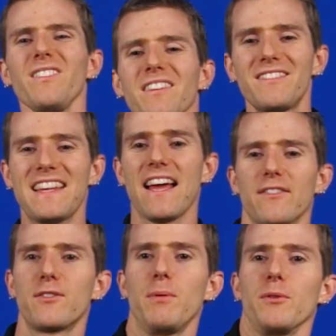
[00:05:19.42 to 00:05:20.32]
this
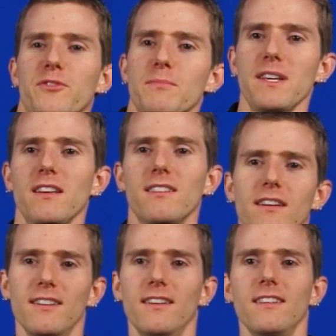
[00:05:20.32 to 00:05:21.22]
dance supposed to be?
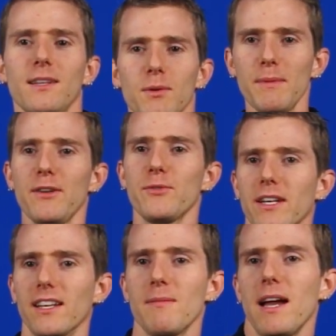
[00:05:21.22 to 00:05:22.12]
Like, what am I
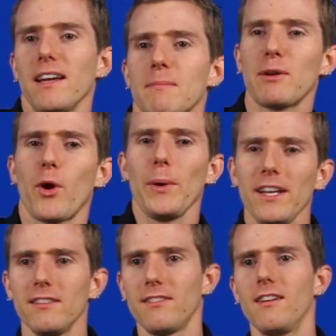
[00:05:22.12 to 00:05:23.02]
doing? Am I am I rowing?
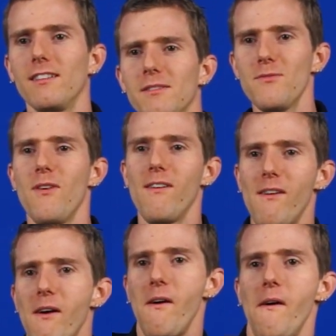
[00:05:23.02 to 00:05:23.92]
You're the
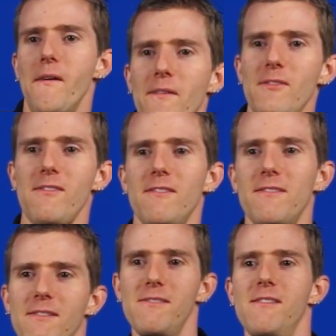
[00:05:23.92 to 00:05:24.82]
only person I've ever
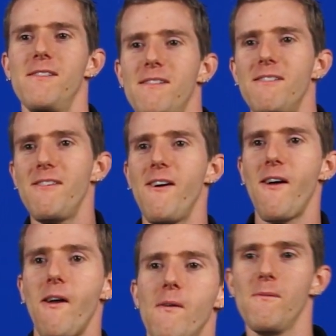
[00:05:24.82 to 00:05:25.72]
seen do that dance
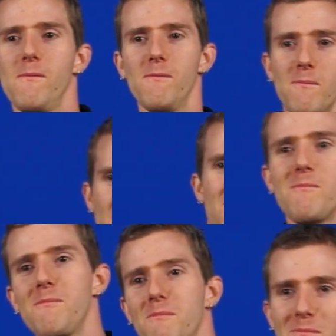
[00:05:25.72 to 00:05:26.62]
seriously.
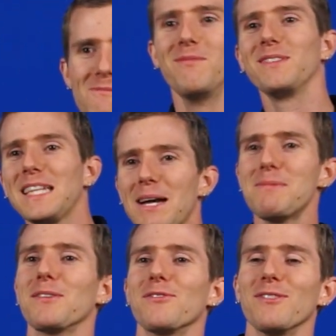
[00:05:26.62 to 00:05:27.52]
Yeah,
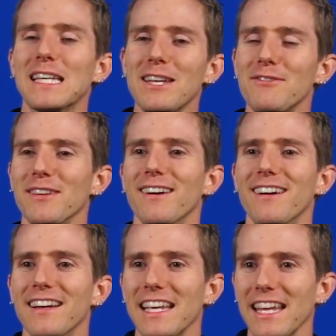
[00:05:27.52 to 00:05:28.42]
but are you, you rowing?
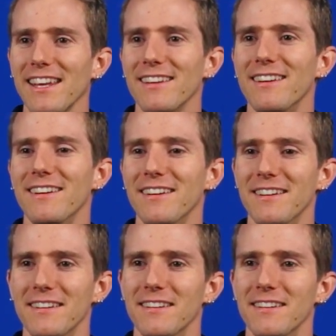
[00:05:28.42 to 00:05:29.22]
No, it's like a,